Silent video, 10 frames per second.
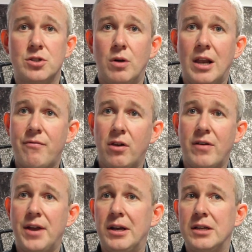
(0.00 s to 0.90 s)
to a level
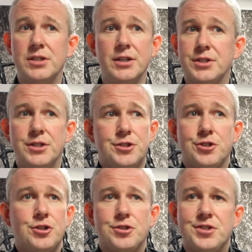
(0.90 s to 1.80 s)
of analytics that
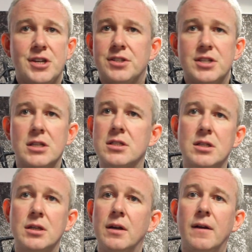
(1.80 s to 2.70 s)
just doesn't exist.